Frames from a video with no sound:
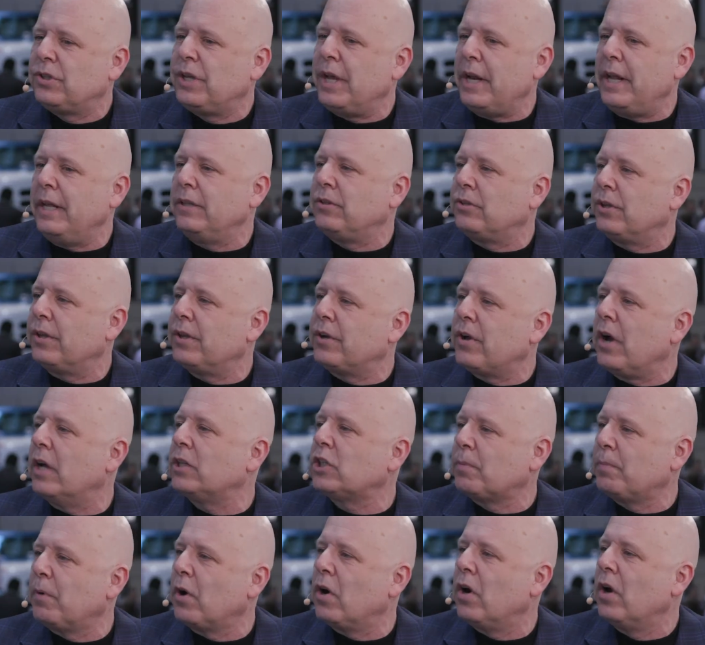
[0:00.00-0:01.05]
getting to the
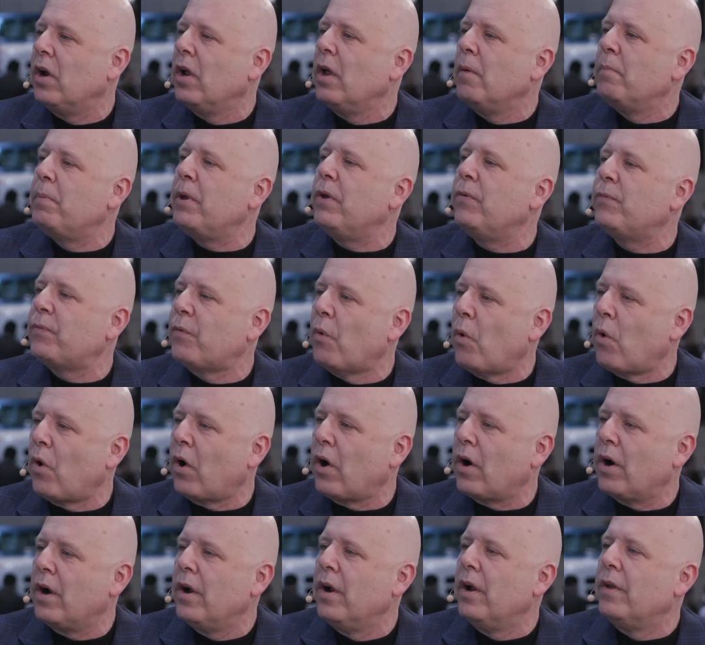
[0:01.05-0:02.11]
customer
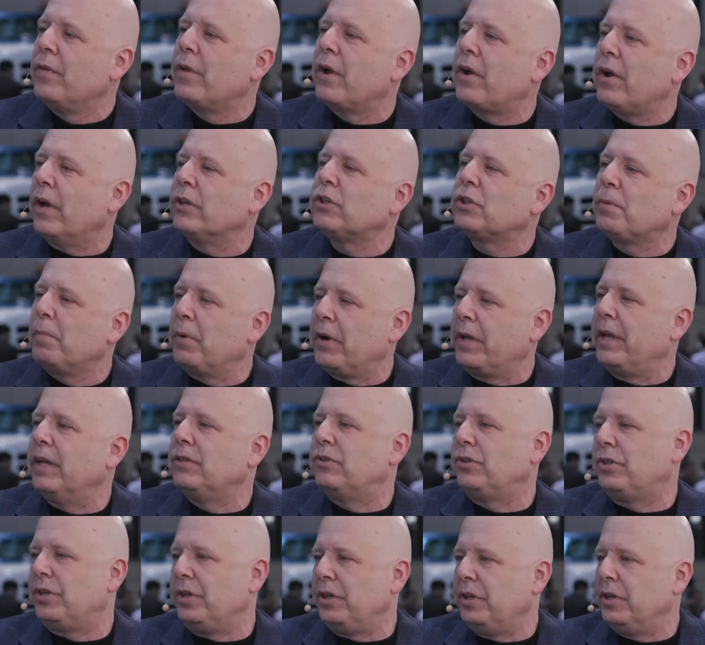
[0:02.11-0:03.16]
before the customer
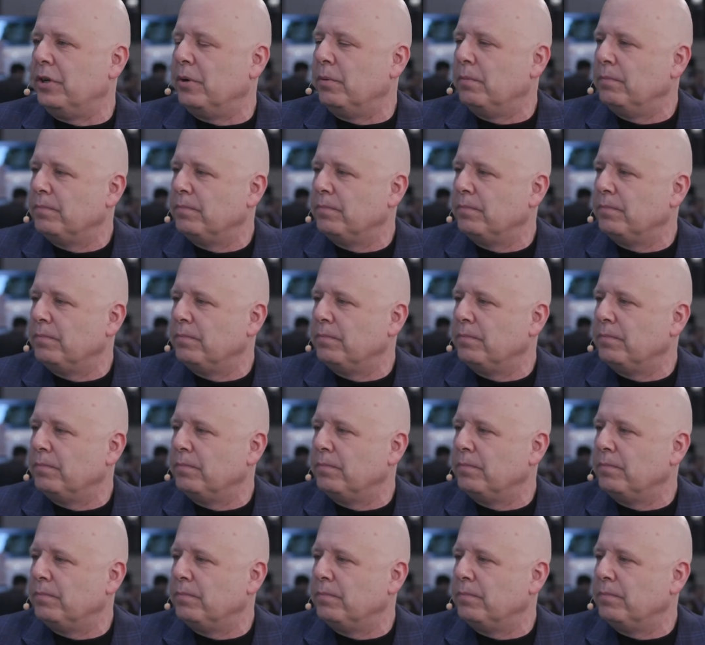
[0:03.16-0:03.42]
gets to you.